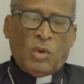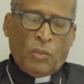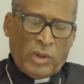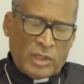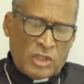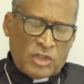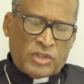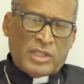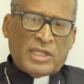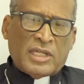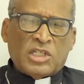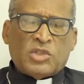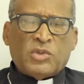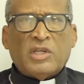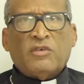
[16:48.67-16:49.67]
One of the
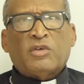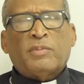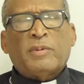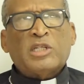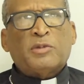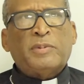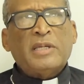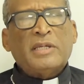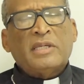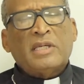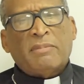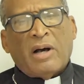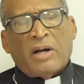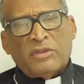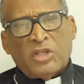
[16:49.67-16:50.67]
things we've been speaking
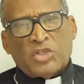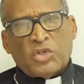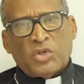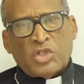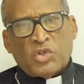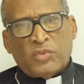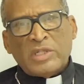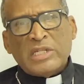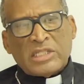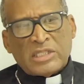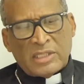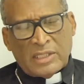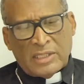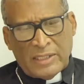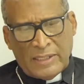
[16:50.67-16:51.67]
about in the church
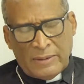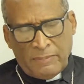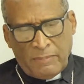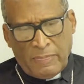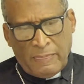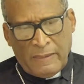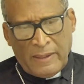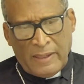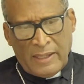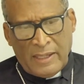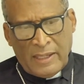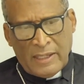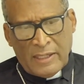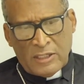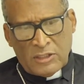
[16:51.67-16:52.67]
recently
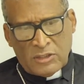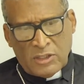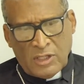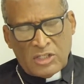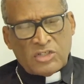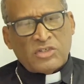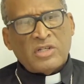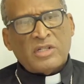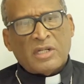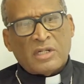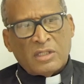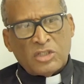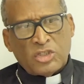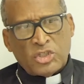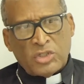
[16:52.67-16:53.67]
is a
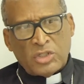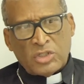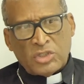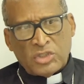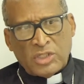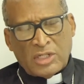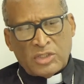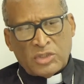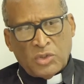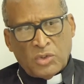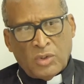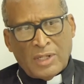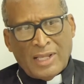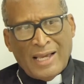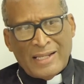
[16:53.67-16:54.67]
synodal church. That is the
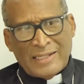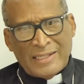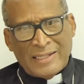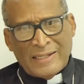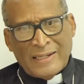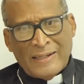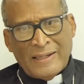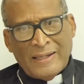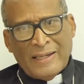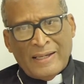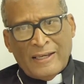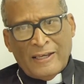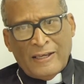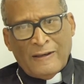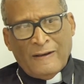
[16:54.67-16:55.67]
whole idea
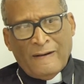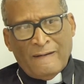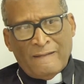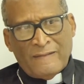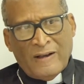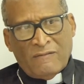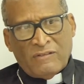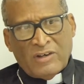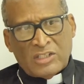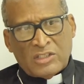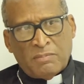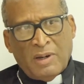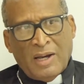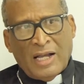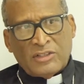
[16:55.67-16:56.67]
of us
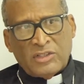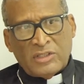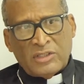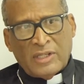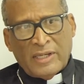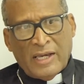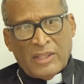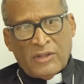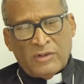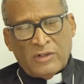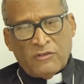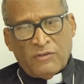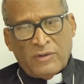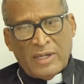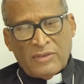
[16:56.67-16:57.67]
marching together
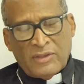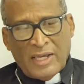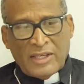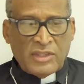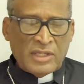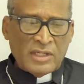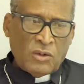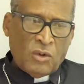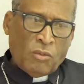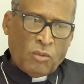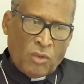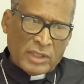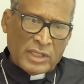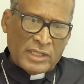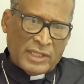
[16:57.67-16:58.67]
in faith, and I think, or
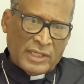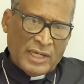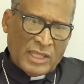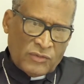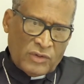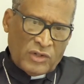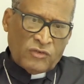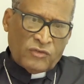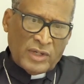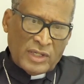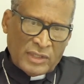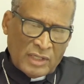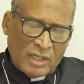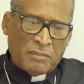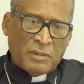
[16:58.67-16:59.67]
walking together in
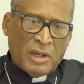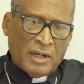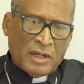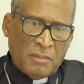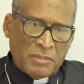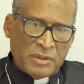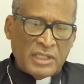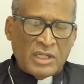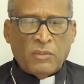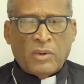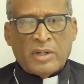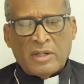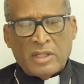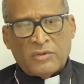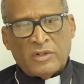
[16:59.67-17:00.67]
faith, accompanying
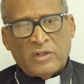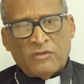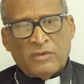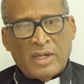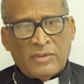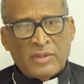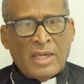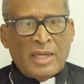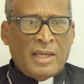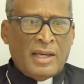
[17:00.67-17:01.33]
one another in faith.